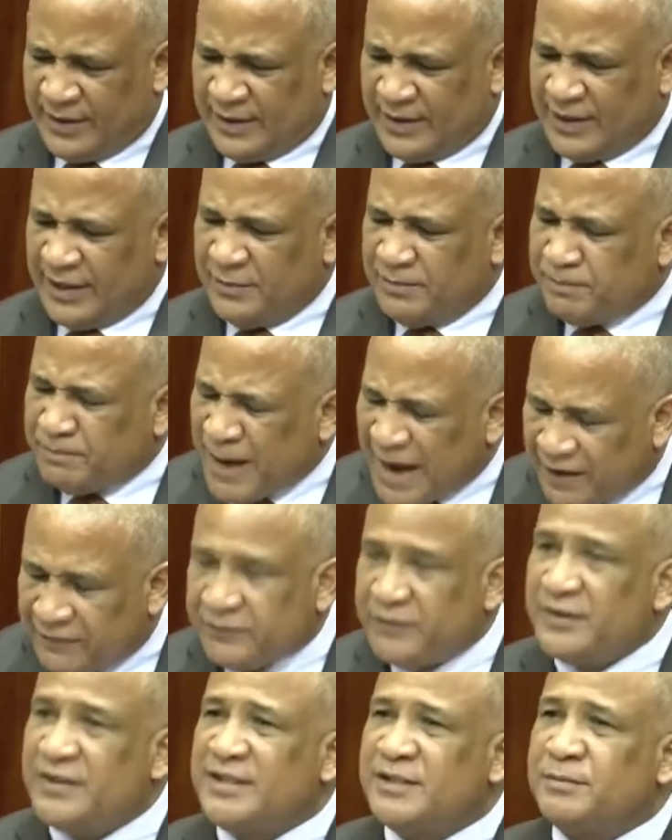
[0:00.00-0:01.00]
It
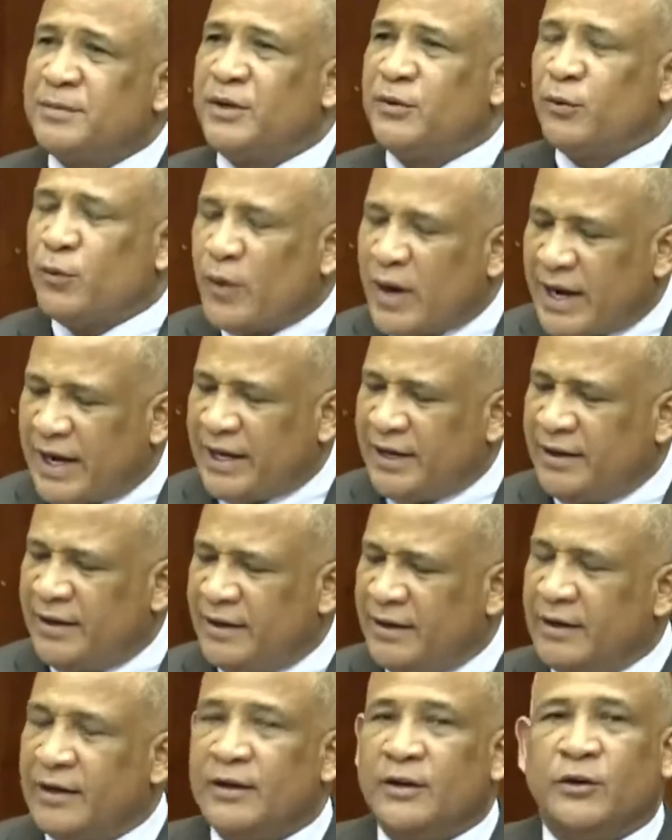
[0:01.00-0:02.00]
baffles me
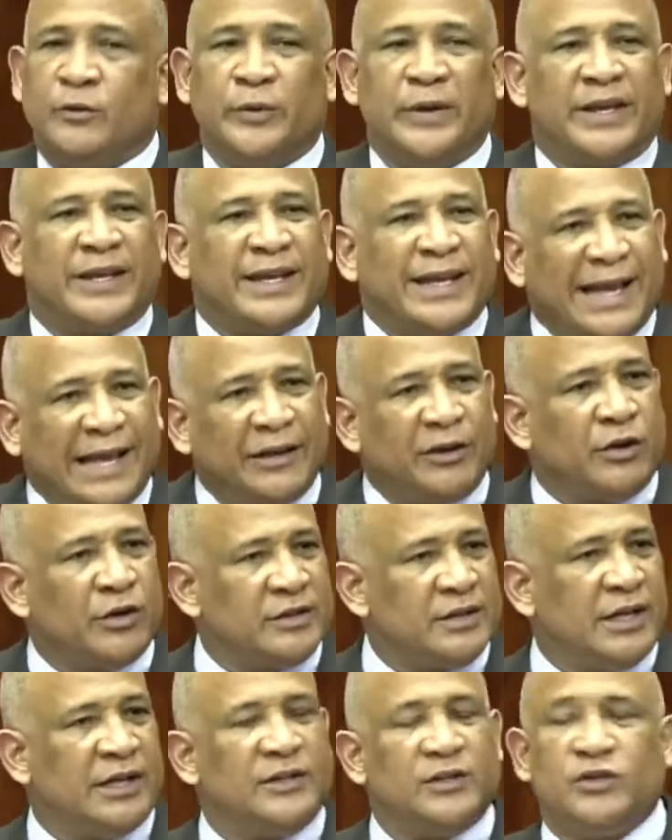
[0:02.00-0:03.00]
why we
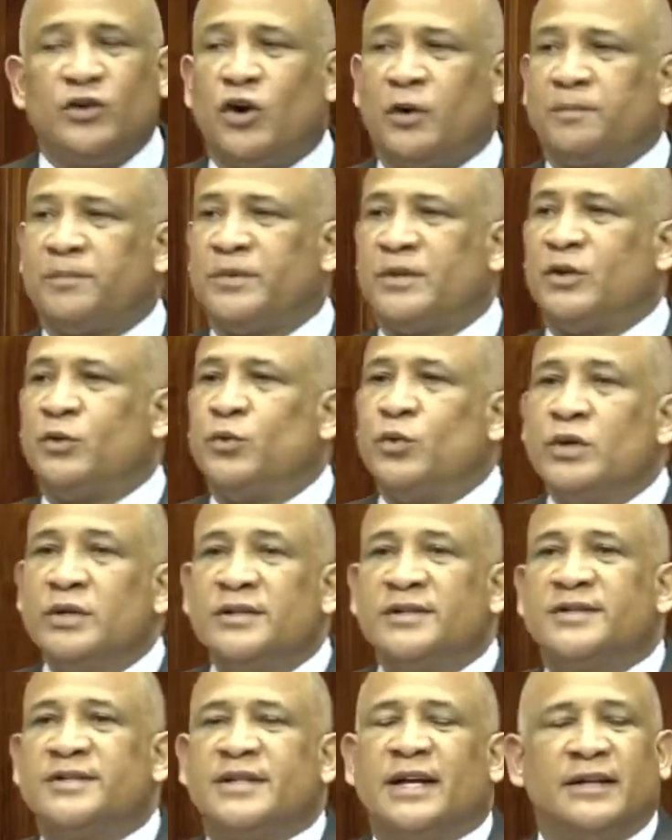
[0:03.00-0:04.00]
cannot adopt the
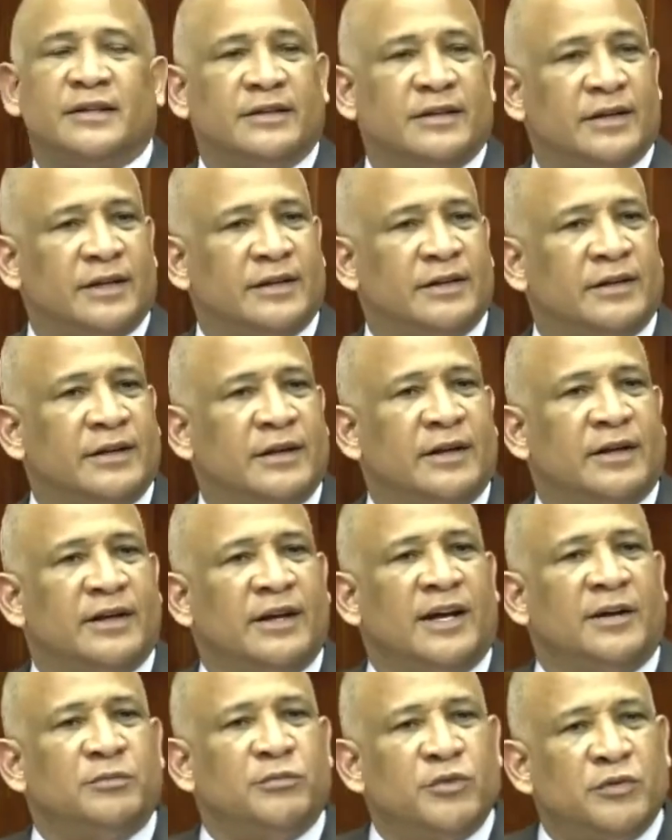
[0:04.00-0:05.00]
world standard
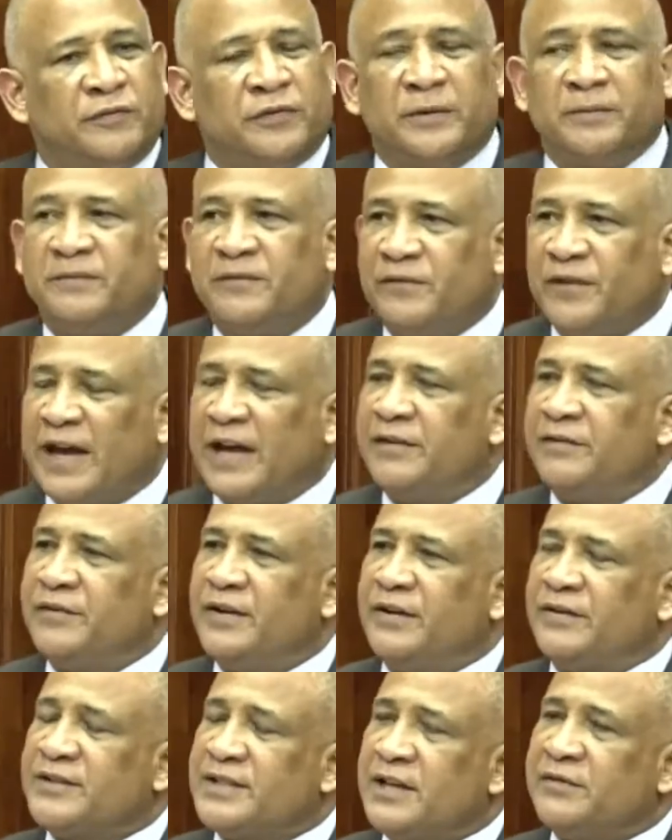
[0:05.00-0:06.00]
and move from
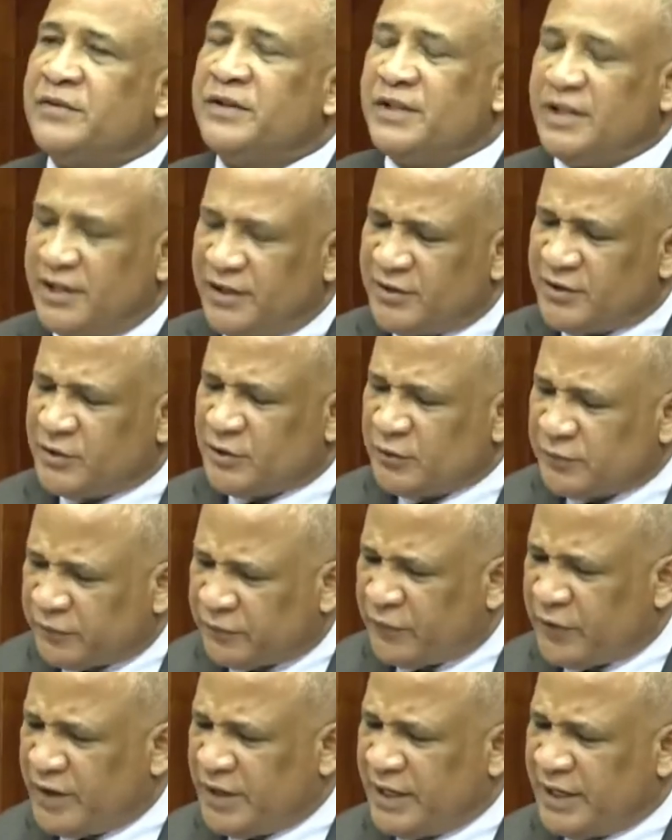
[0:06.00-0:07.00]
7 days to
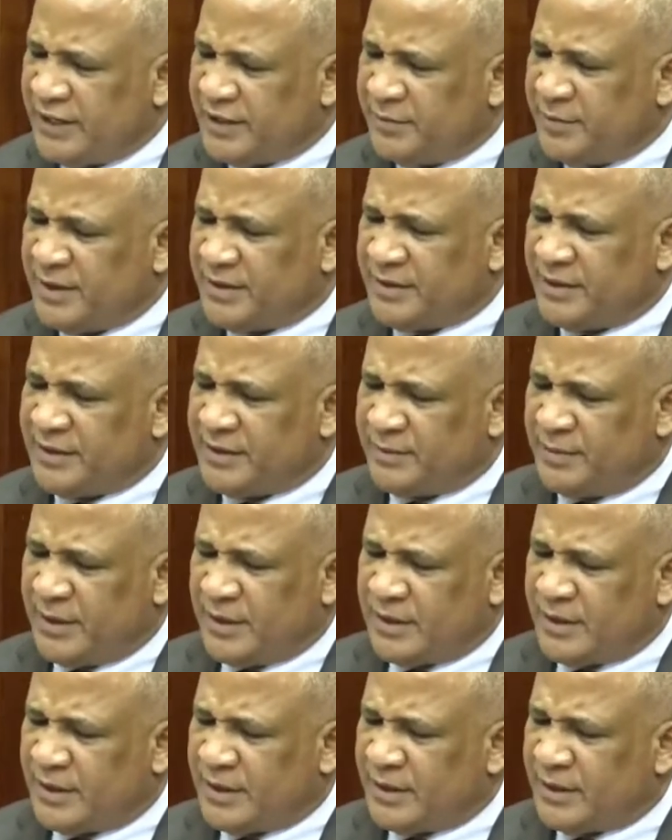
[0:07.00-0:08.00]
3 days, Mr.
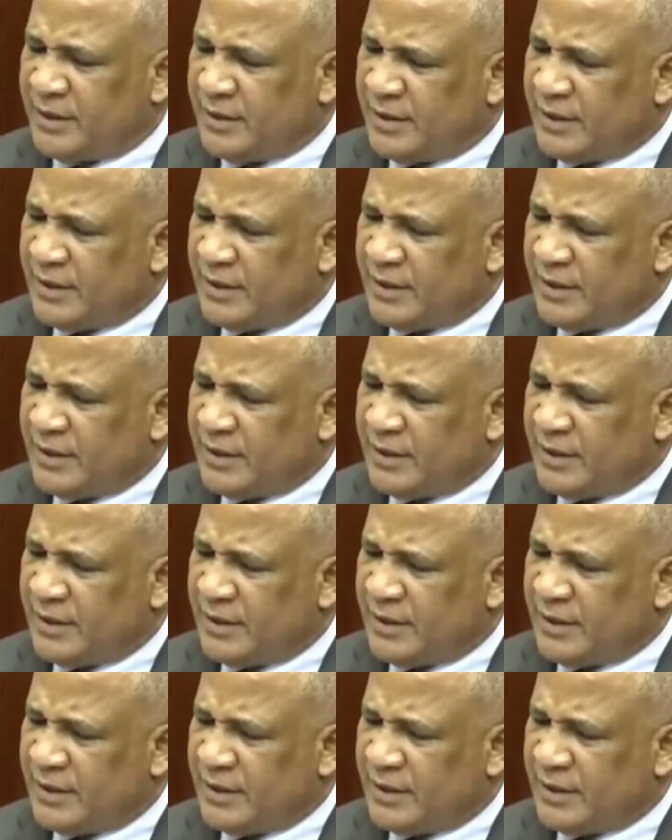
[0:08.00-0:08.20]
Speaker.